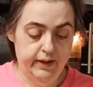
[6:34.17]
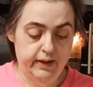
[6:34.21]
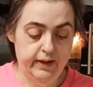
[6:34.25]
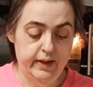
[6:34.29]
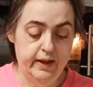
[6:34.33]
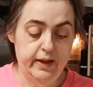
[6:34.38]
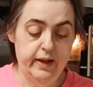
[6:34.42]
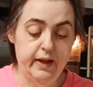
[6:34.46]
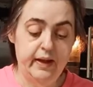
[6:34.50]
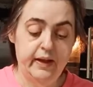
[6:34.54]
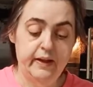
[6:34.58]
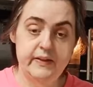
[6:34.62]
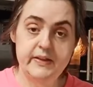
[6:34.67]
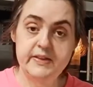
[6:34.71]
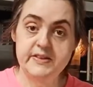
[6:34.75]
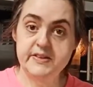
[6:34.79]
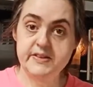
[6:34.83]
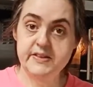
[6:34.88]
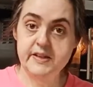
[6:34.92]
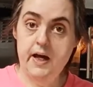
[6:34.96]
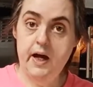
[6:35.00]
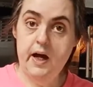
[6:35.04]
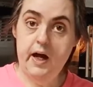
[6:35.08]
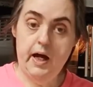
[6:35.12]
Yeah.
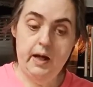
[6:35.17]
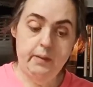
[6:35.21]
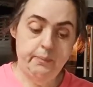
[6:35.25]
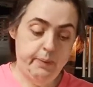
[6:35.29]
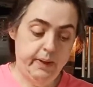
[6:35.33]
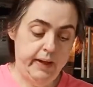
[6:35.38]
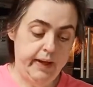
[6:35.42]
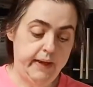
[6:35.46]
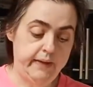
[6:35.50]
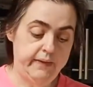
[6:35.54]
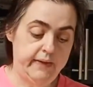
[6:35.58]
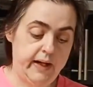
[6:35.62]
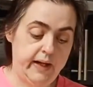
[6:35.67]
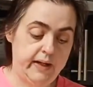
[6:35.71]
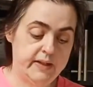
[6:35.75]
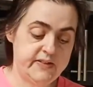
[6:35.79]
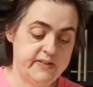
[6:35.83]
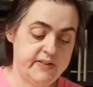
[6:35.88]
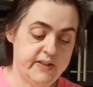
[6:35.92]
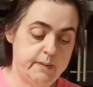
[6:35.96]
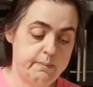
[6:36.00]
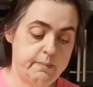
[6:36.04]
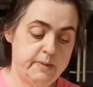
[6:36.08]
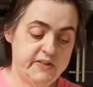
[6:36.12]
This is a hot pad that I can
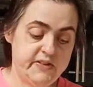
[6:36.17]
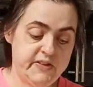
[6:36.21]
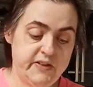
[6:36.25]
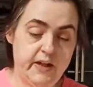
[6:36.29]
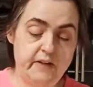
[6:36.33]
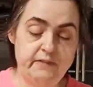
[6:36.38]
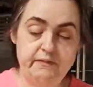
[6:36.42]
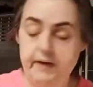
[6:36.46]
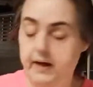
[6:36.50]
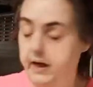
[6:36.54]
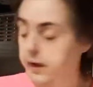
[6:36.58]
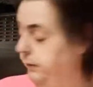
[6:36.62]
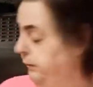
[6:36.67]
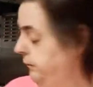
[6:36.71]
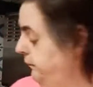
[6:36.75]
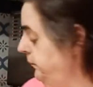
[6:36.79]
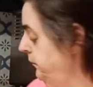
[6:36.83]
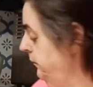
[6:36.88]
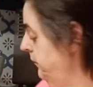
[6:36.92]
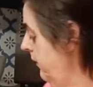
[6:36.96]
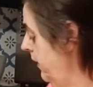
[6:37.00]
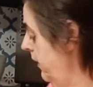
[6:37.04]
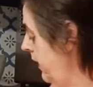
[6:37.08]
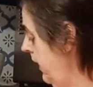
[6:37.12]
set my stuff on.
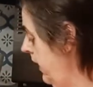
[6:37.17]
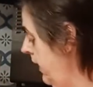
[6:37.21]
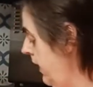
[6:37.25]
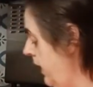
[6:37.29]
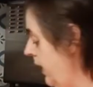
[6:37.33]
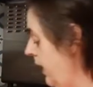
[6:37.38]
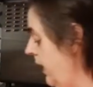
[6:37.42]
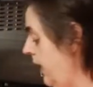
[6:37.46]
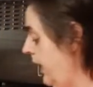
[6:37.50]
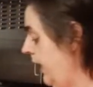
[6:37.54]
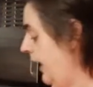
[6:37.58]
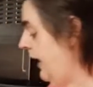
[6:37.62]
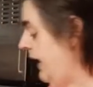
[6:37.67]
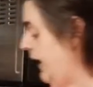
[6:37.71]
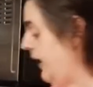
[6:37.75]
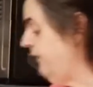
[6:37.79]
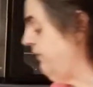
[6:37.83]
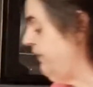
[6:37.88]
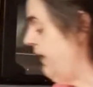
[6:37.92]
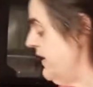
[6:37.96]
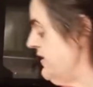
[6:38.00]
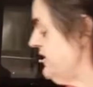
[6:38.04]
And I've